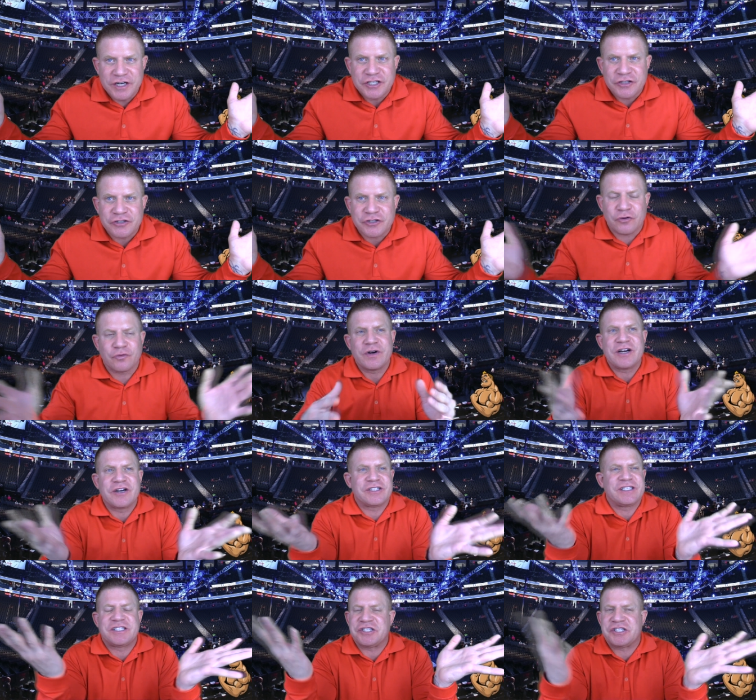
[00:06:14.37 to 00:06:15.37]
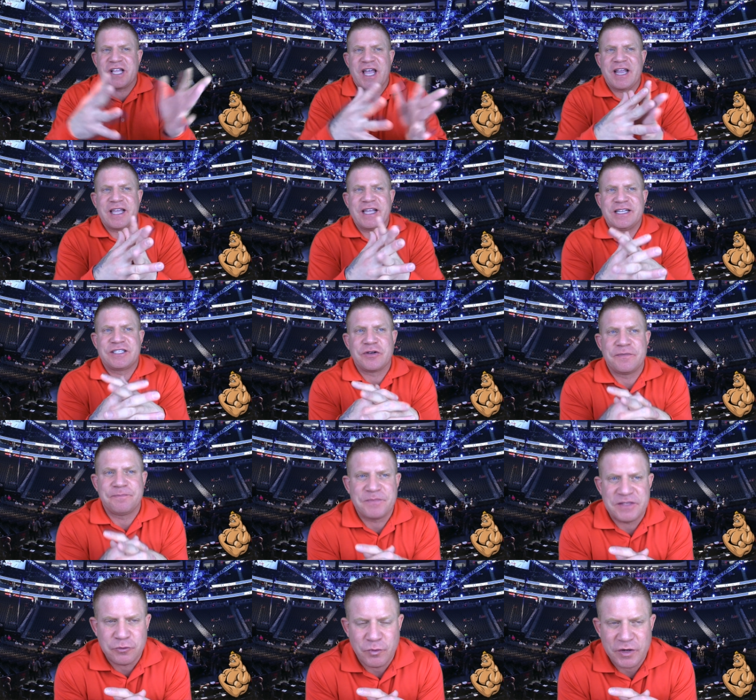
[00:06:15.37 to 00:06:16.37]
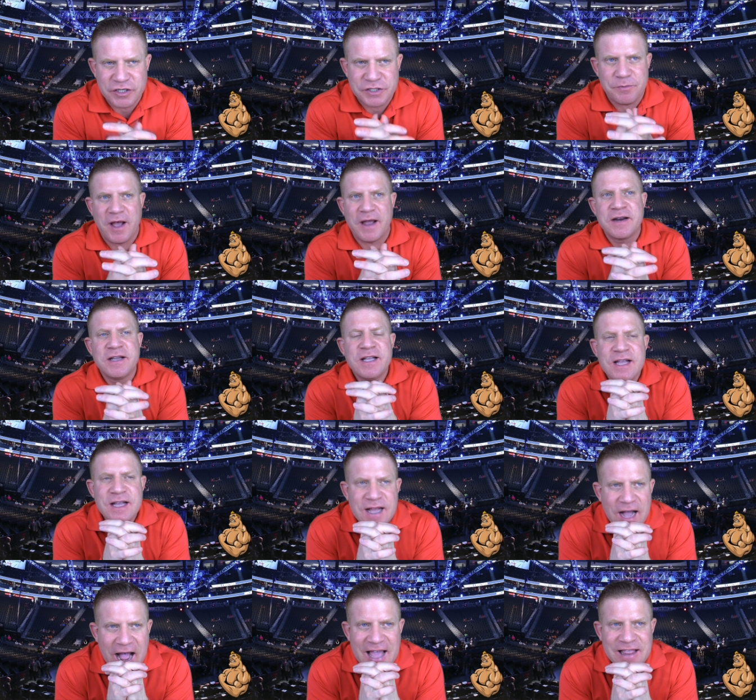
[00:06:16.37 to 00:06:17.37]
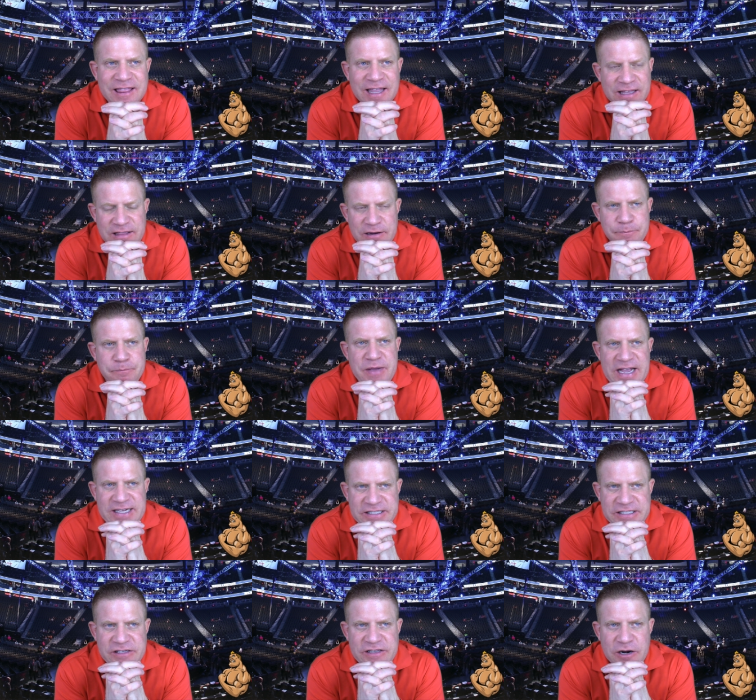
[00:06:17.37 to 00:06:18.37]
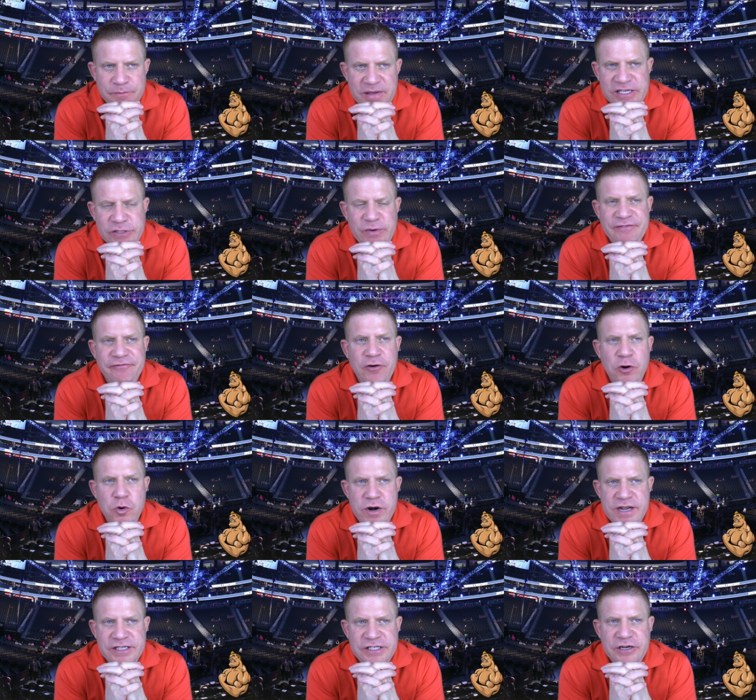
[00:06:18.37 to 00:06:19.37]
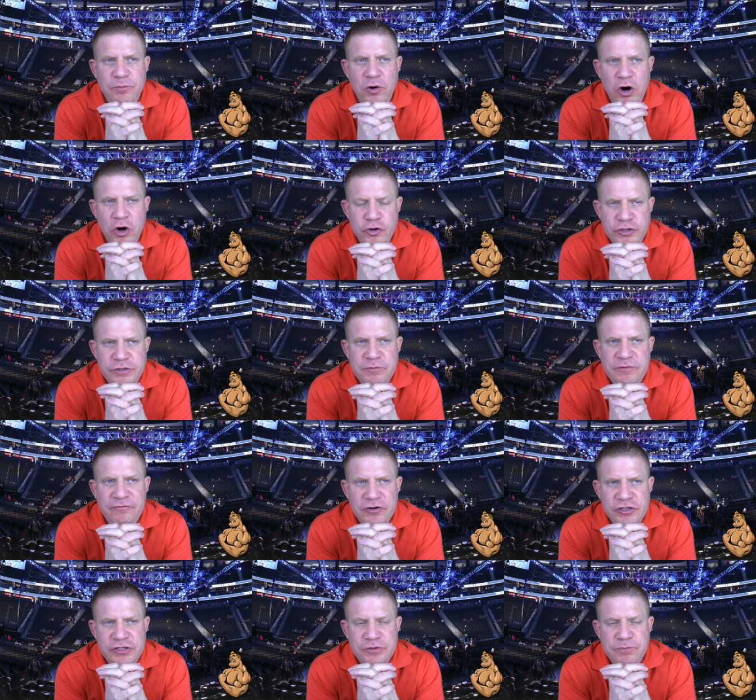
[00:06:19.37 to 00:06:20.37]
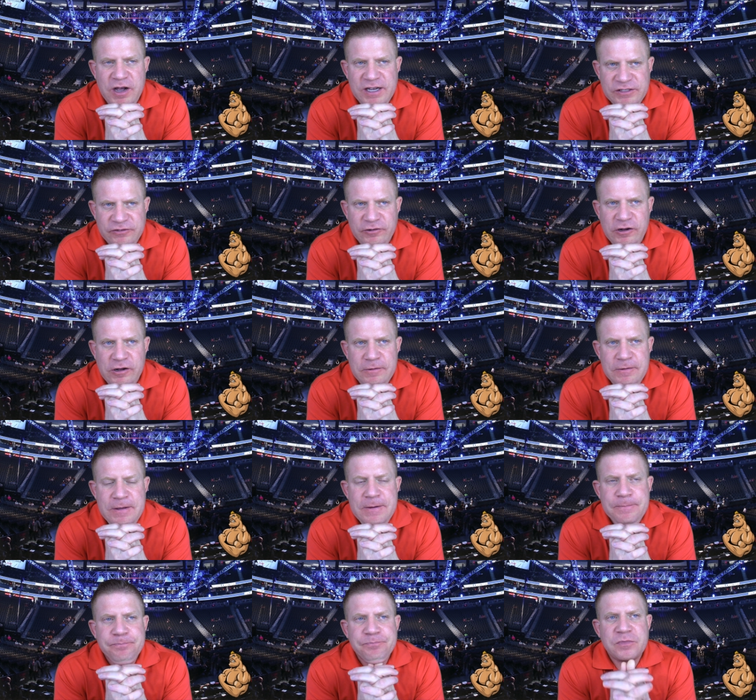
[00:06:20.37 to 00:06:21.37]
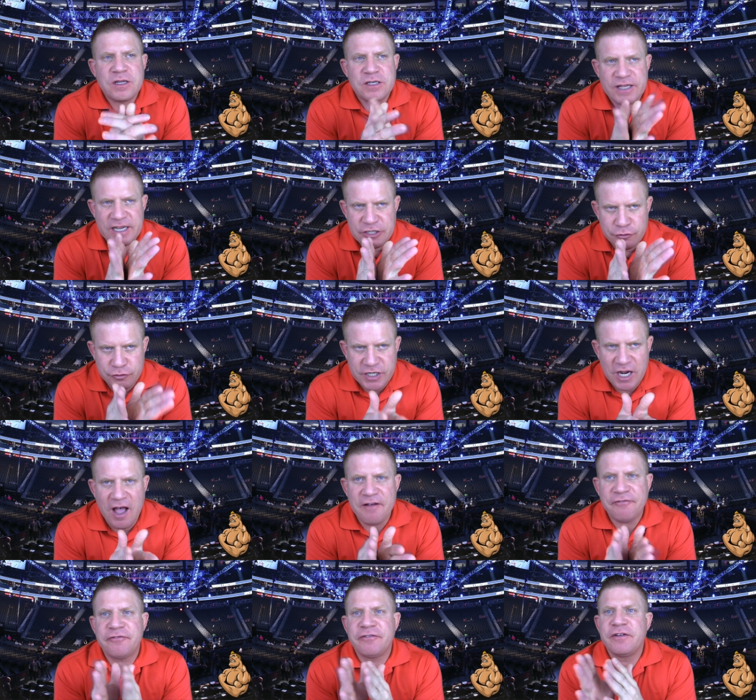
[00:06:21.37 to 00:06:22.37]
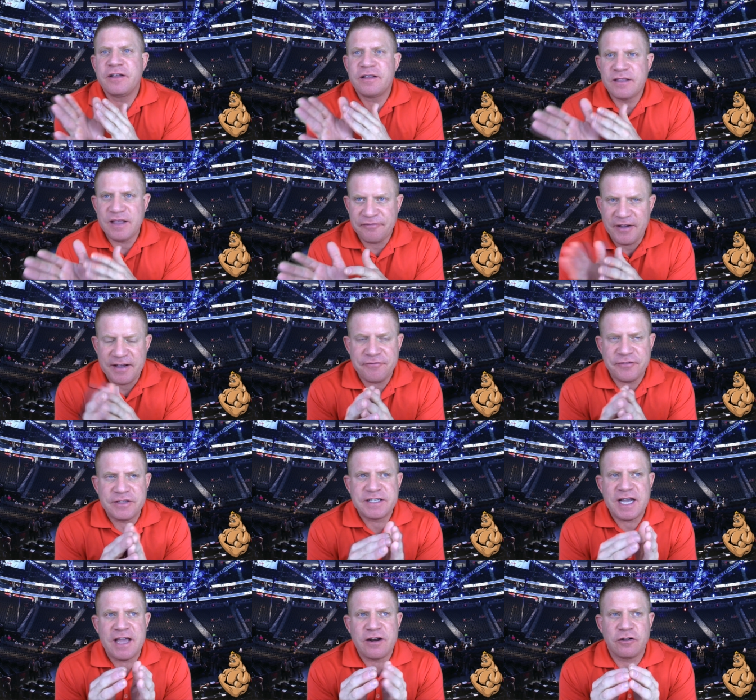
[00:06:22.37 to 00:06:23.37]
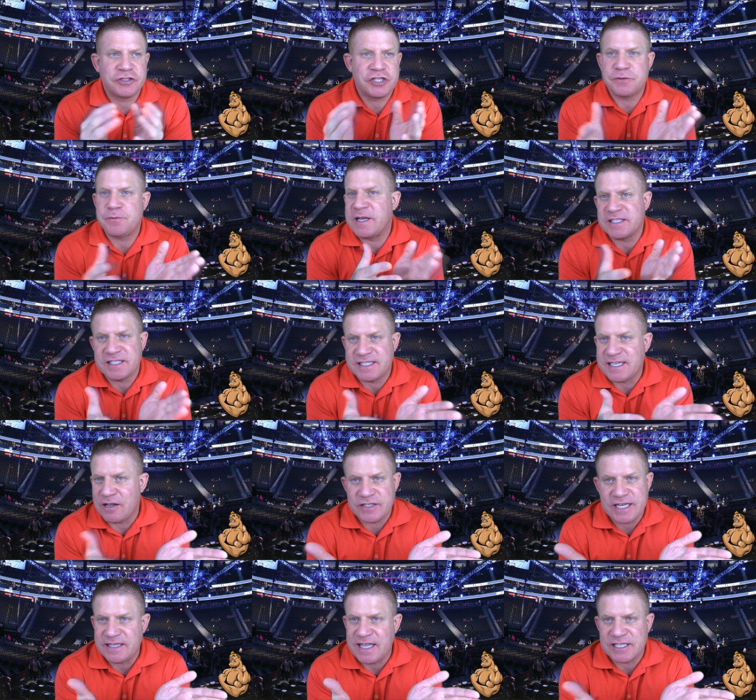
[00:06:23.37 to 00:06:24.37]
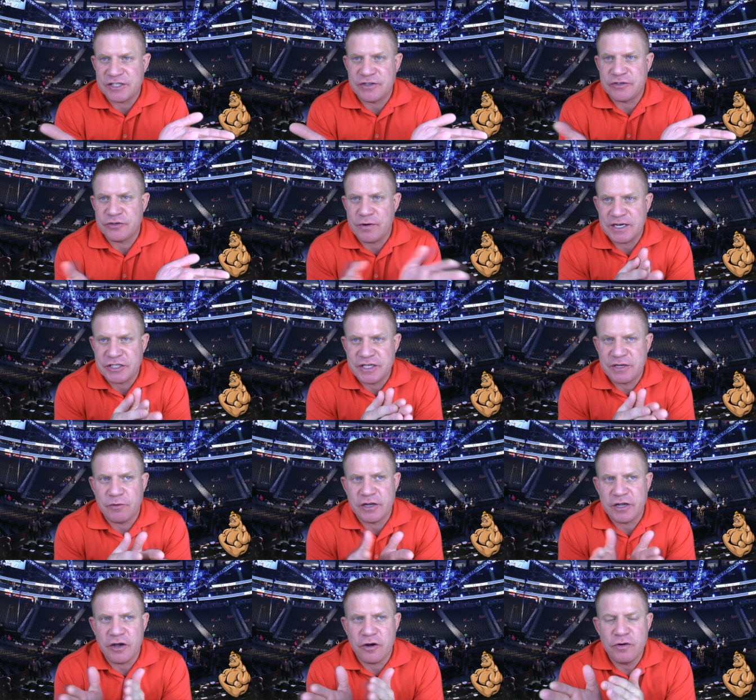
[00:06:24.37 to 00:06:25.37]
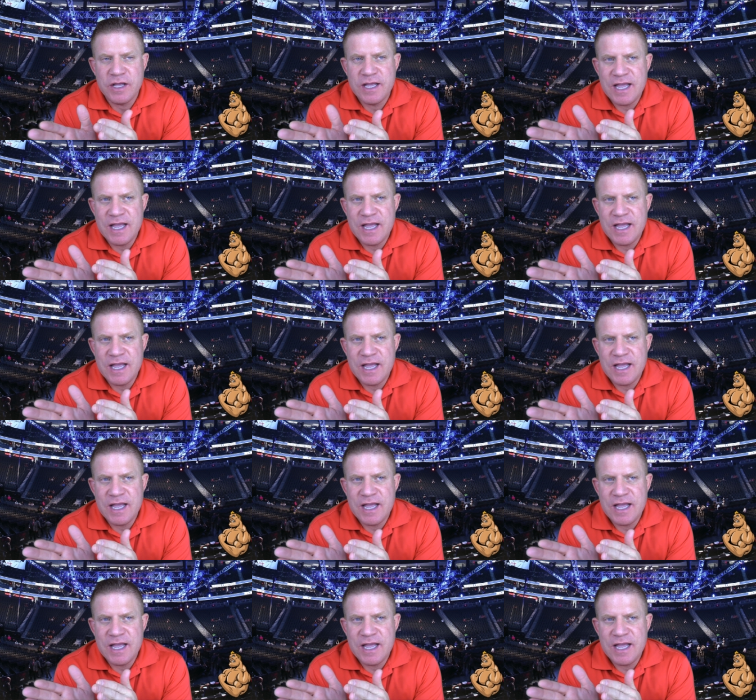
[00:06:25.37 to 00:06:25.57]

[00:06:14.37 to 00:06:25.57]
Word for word: each other's careers. It's just like it's a it's a weird spot. I think their best their best way forward is Kamaru Usman versus Masvidal. They do TUF. They fight for the title just because it sounds like that's the direction they want to go.